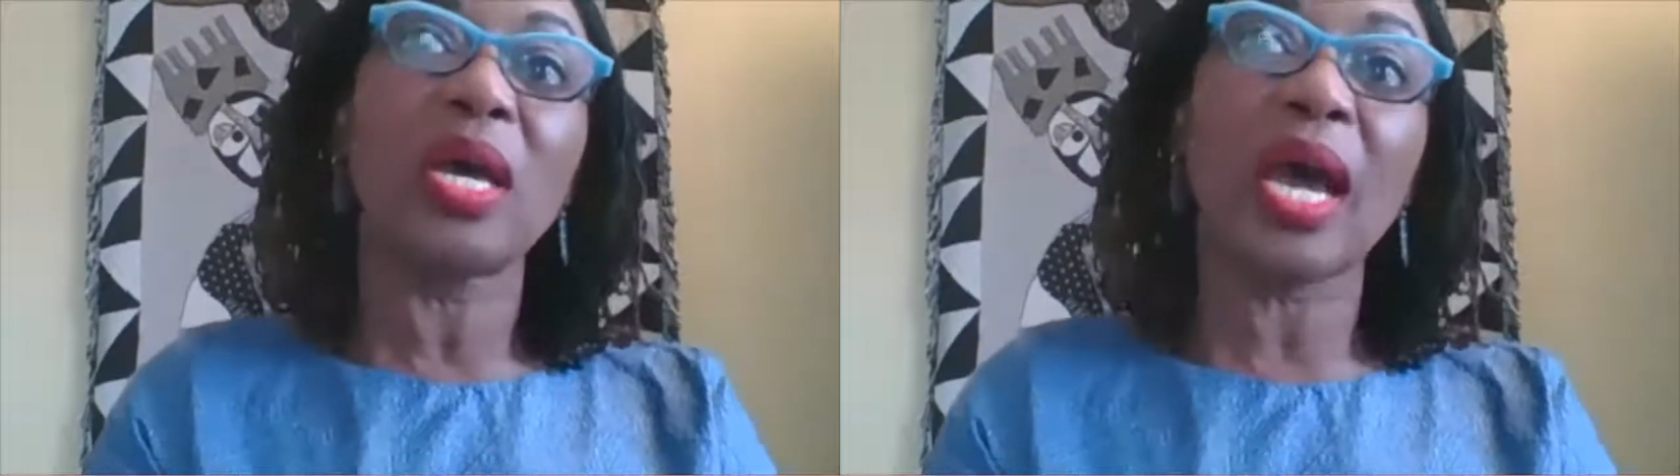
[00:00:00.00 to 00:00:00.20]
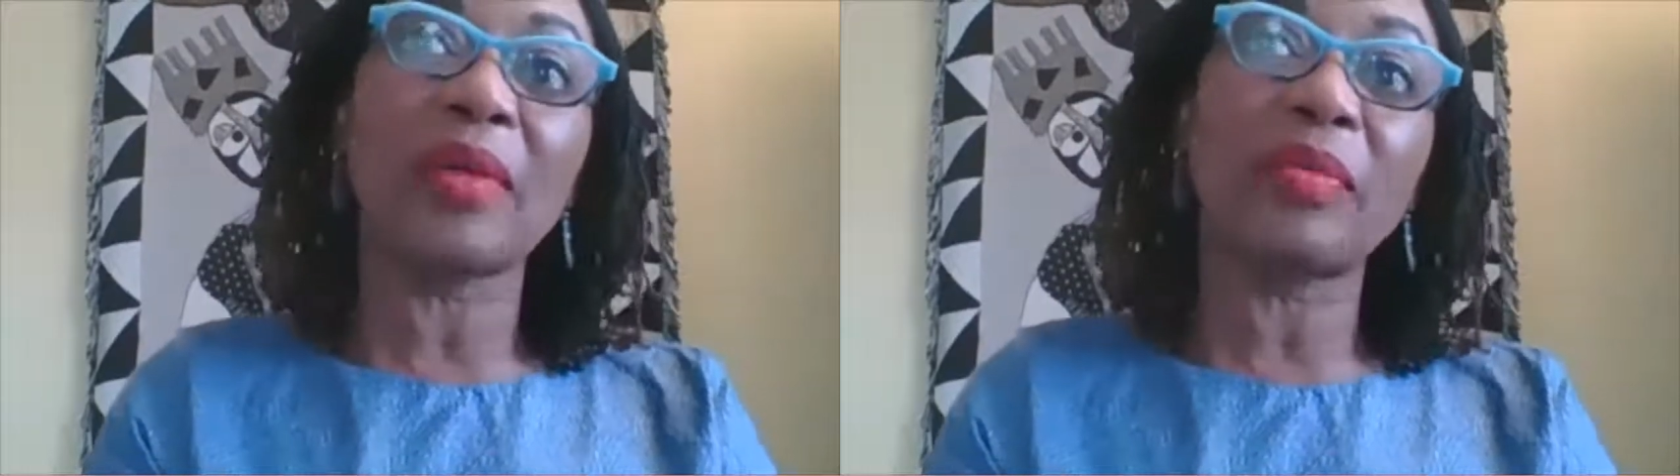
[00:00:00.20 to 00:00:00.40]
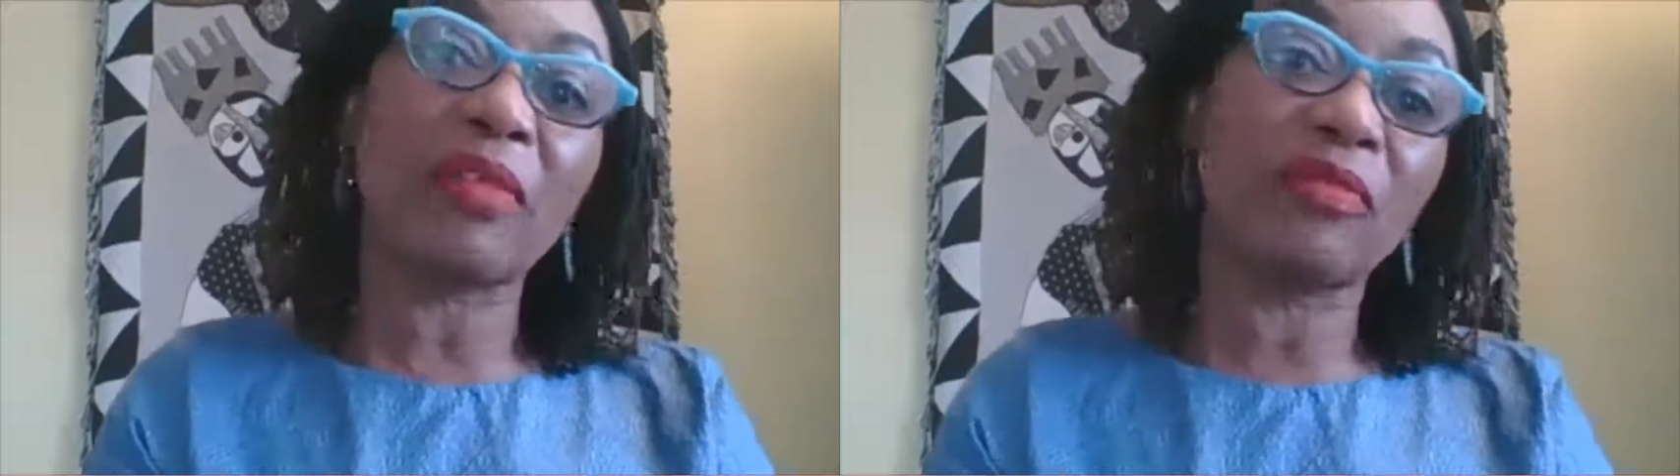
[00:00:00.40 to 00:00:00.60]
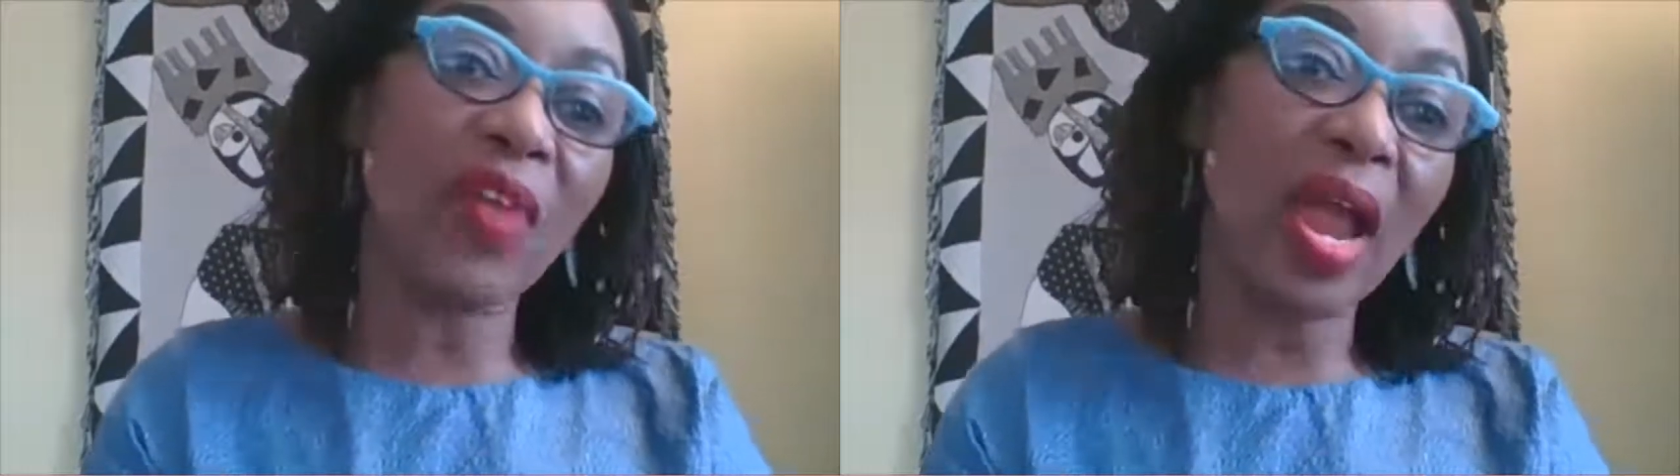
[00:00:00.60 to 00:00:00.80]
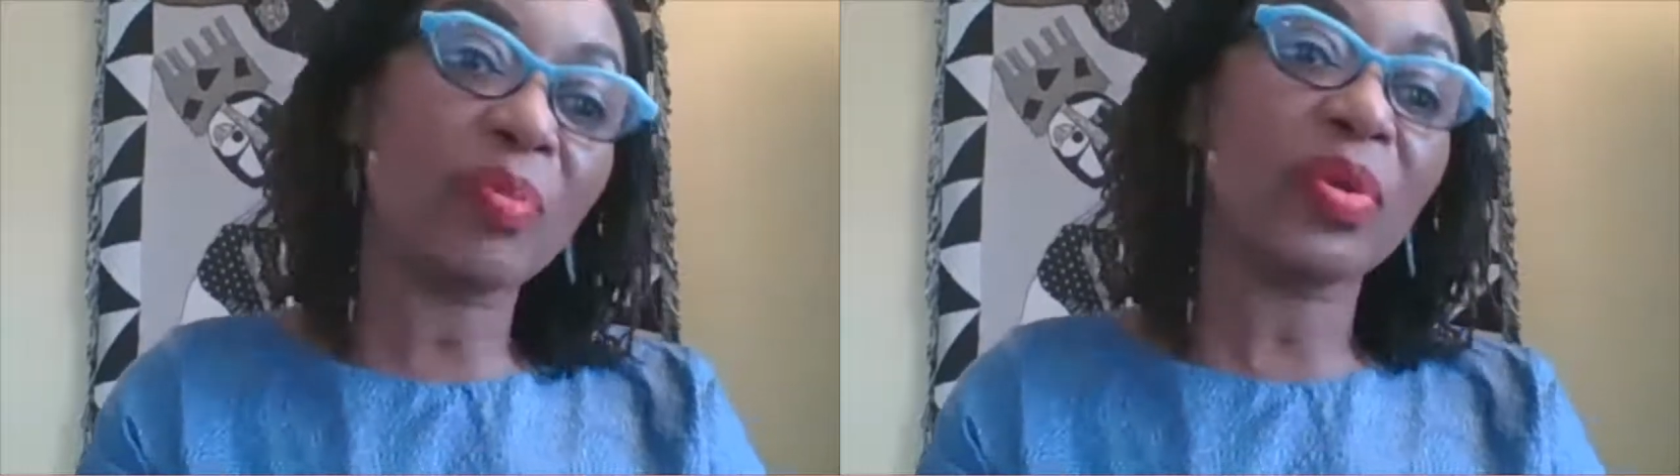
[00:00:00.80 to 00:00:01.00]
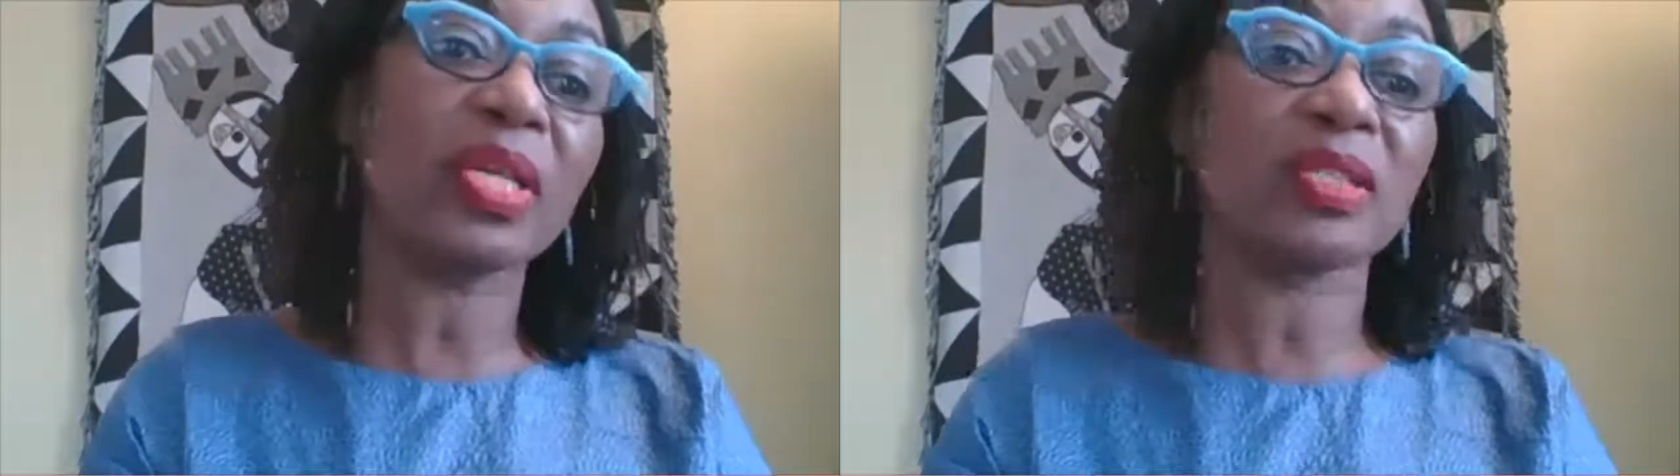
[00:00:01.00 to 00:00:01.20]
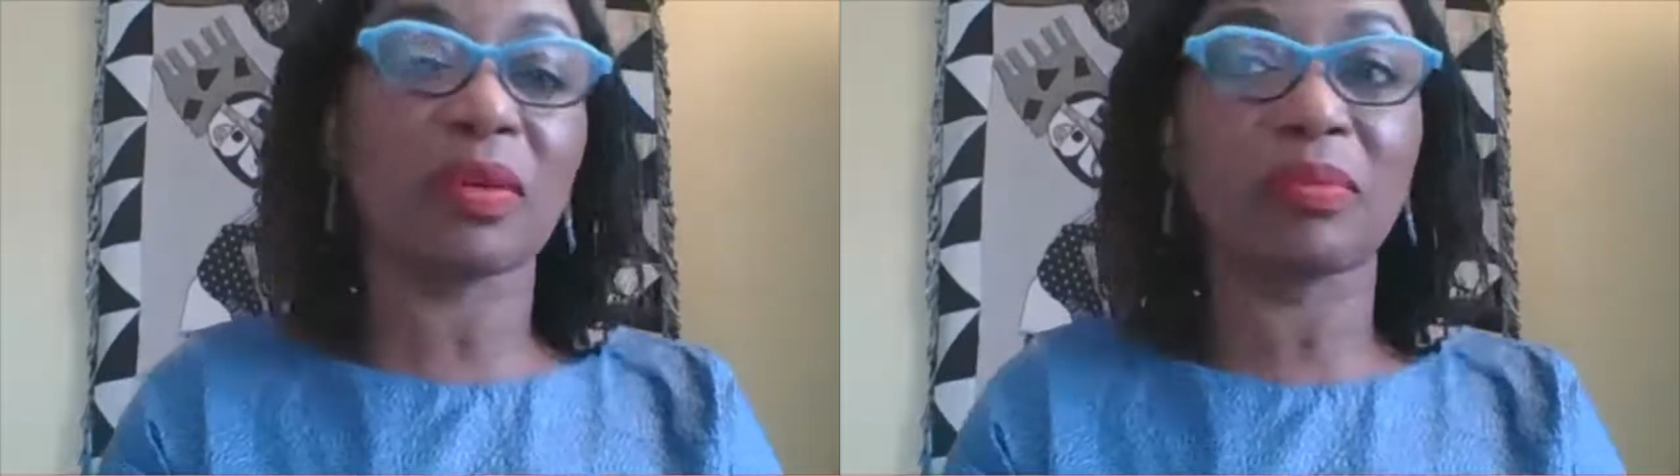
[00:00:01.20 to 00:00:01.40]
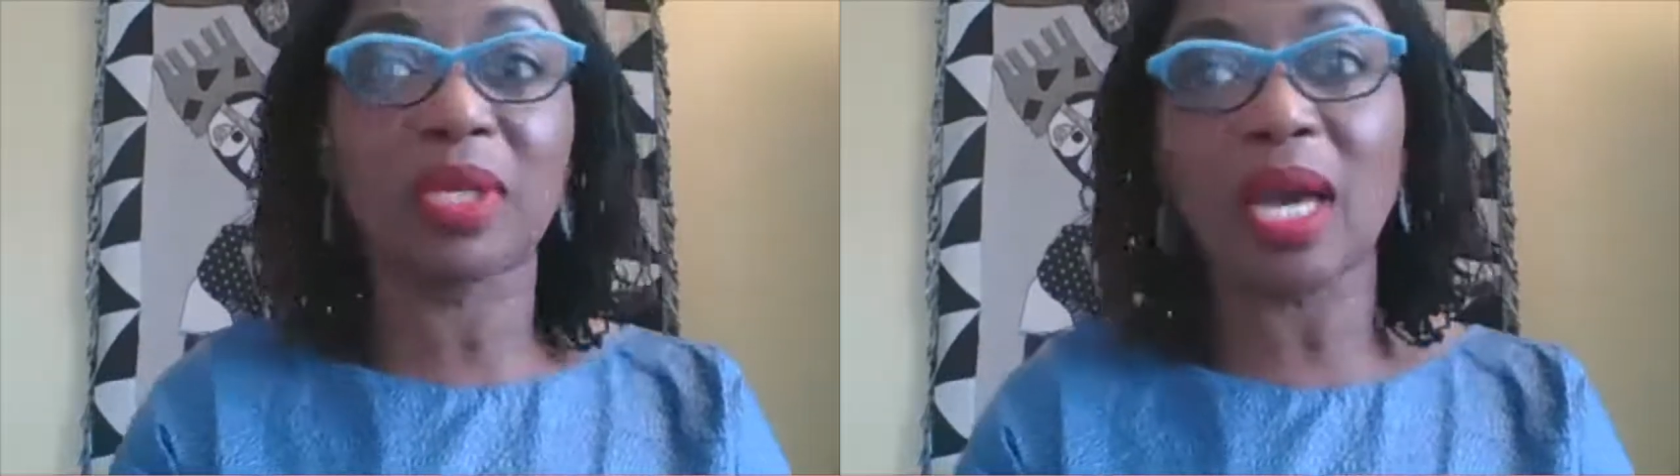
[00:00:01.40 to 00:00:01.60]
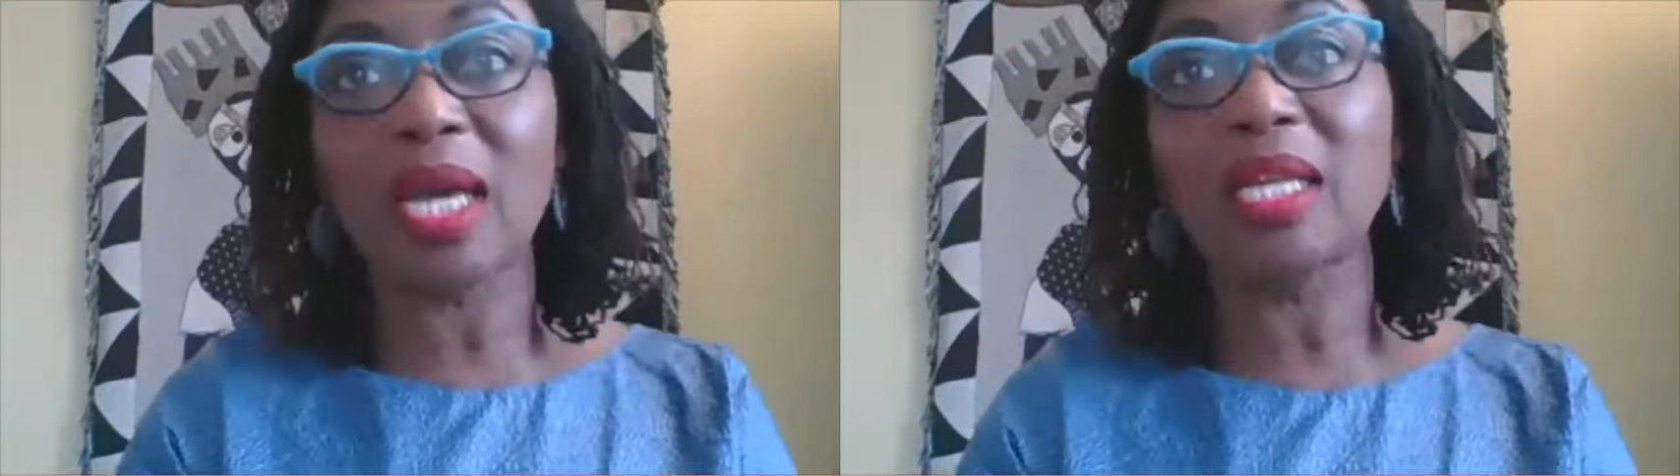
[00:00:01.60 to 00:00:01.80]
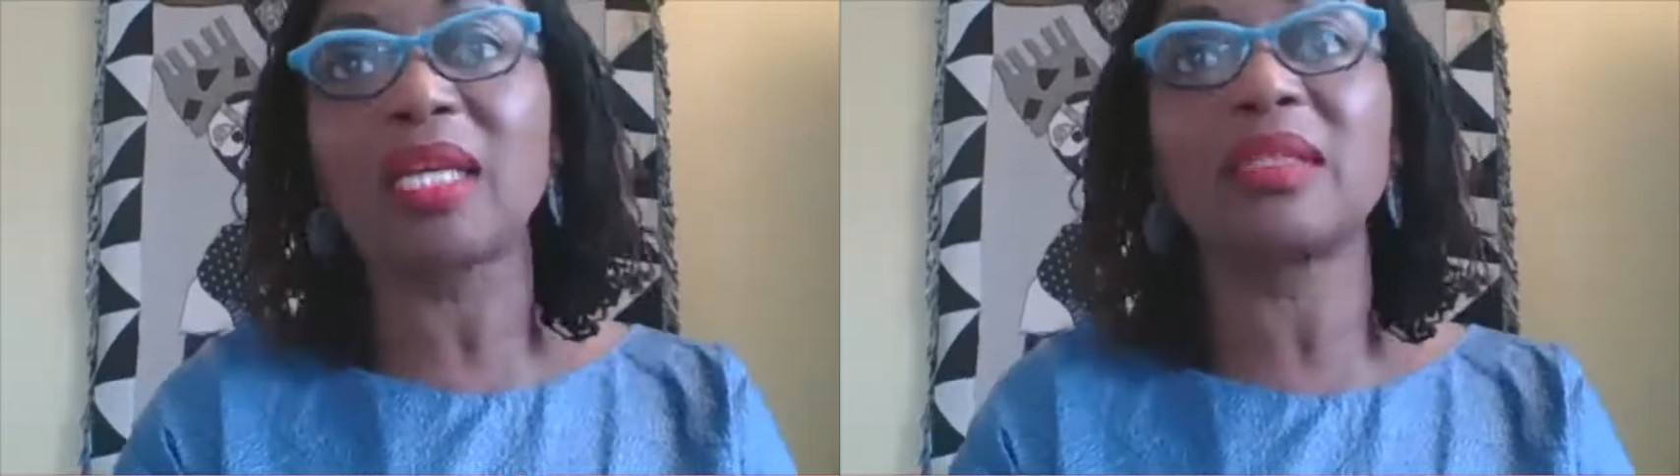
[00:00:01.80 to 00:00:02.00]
I have fabrics from Ghana,